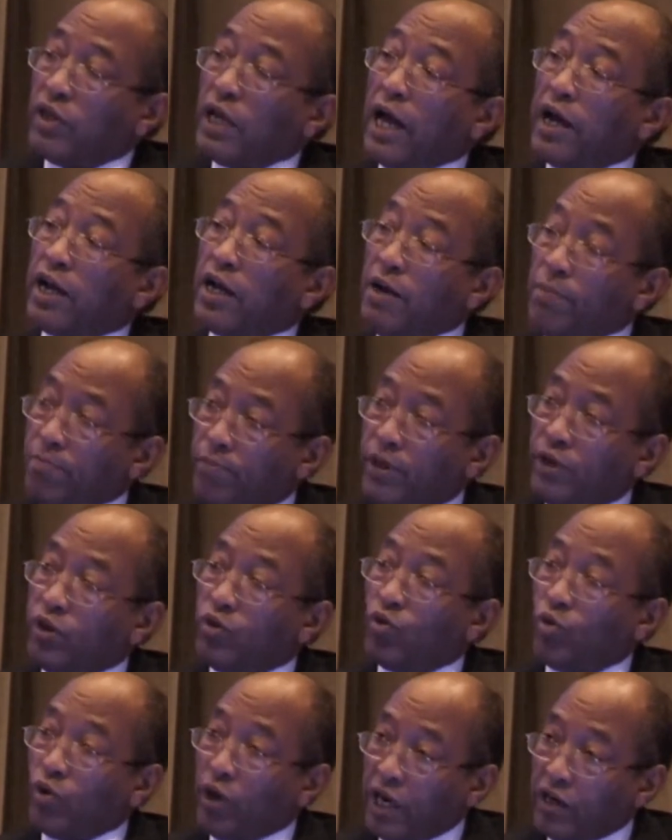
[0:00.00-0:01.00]
accompanied
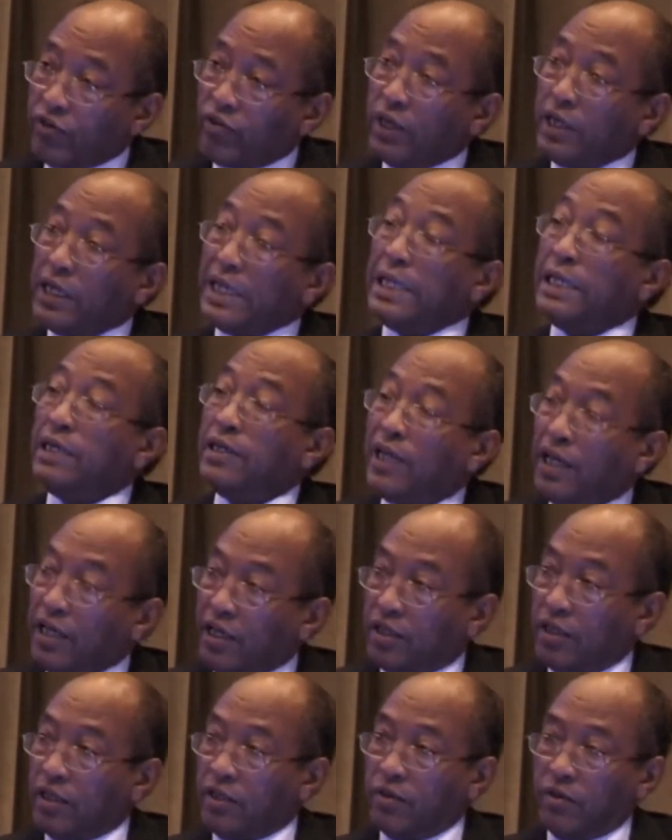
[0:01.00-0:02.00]
or actually
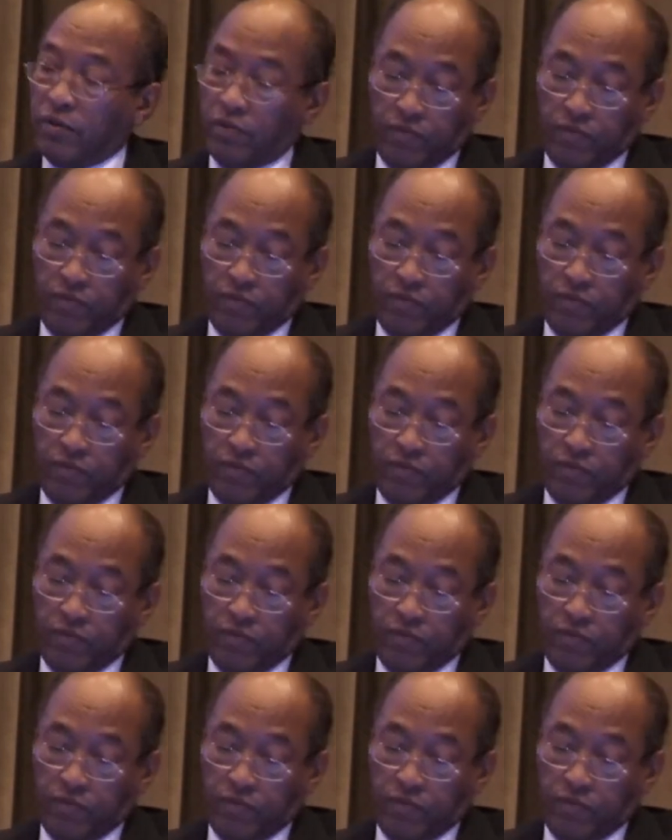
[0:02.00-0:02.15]
created